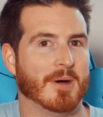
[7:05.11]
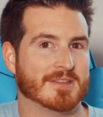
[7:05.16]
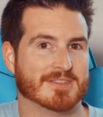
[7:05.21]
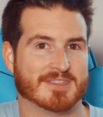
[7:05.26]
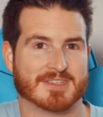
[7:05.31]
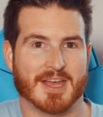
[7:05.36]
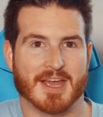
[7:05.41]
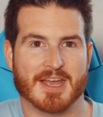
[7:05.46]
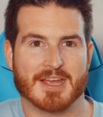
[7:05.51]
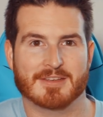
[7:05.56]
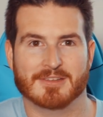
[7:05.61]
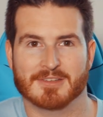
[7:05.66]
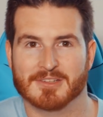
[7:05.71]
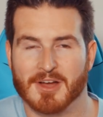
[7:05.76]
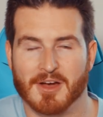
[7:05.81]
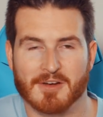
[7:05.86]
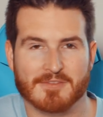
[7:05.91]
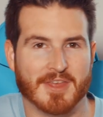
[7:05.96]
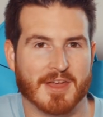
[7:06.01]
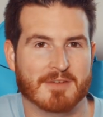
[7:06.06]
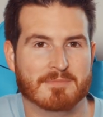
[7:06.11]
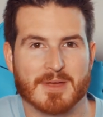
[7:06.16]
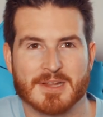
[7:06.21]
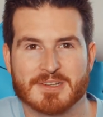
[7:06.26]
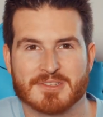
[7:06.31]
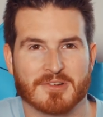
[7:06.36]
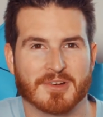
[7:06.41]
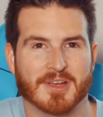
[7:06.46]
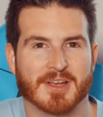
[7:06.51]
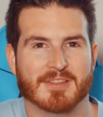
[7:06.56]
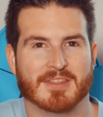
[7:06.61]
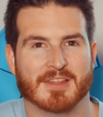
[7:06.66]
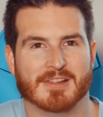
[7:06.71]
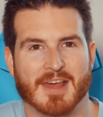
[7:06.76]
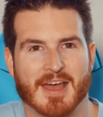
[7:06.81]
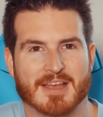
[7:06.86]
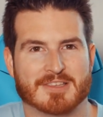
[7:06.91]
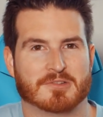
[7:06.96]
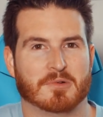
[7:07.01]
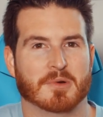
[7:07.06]
I'd say, you know, if they've been doing it the
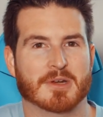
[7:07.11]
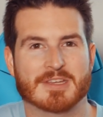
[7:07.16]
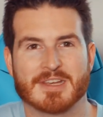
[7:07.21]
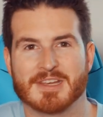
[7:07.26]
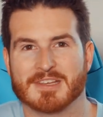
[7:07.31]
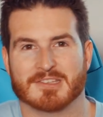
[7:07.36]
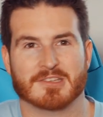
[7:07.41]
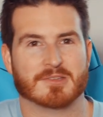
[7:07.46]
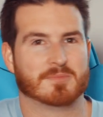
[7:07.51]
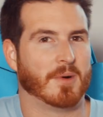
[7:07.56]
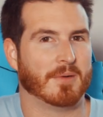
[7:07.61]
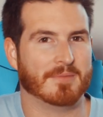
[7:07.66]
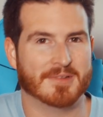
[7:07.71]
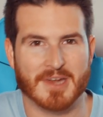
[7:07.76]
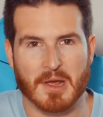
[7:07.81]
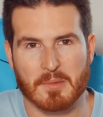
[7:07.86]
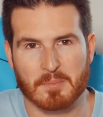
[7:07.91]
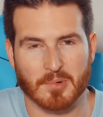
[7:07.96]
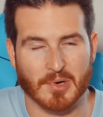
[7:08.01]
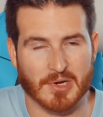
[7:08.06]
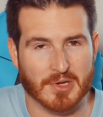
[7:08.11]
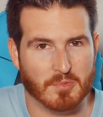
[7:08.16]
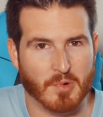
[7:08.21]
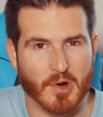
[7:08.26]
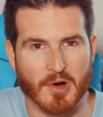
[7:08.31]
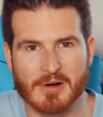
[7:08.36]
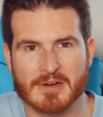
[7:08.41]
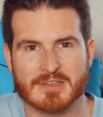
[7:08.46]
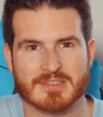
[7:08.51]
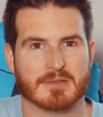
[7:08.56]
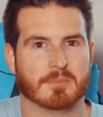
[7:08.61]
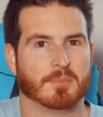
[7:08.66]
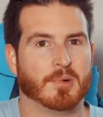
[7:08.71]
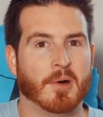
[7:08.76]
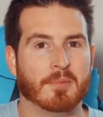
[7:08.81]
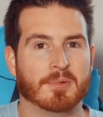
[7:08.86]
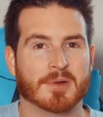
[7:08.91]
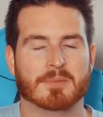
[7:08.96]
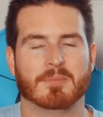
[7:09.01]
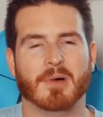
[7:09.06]
last 20 years, it's probably done pretty well because the
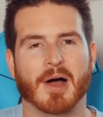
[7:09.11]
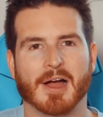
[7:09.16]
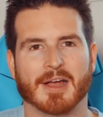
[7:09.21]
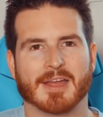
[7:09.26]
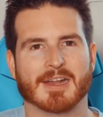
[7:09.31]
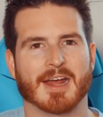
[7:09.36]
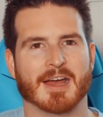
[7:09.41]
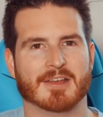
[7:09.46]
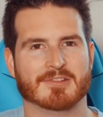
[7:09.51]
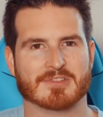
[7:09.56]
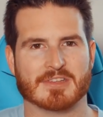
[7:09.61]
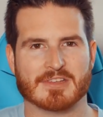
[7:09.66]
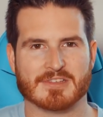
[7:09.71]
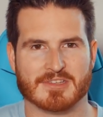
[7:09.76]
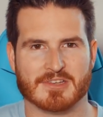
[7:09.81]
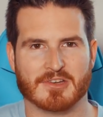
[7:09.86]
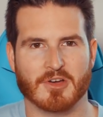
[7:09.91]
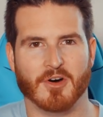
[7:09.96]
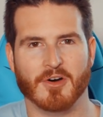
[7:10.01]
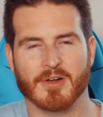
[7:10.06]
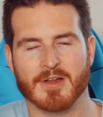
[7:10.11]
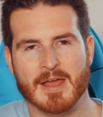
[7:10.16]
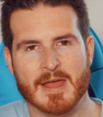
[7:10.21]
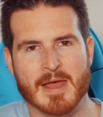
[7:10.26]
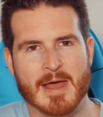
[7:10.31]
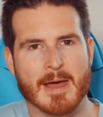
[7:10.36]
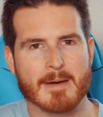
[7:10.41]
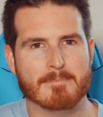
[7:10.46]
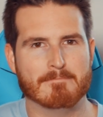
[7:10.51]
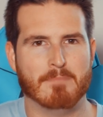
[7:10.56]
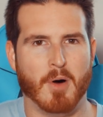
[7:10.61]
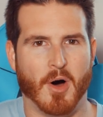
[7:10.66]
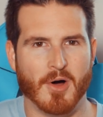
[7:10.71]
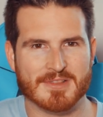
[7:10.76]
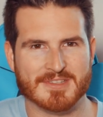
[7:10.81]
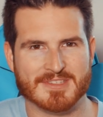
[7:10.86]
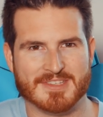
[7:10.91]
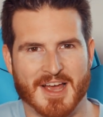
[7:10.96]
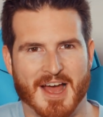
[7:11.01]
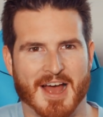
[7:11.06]
property market has just gone
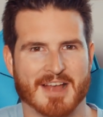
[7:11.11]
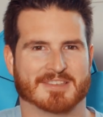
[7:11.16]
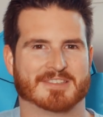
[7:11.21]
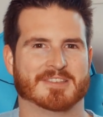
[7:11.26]
bonza.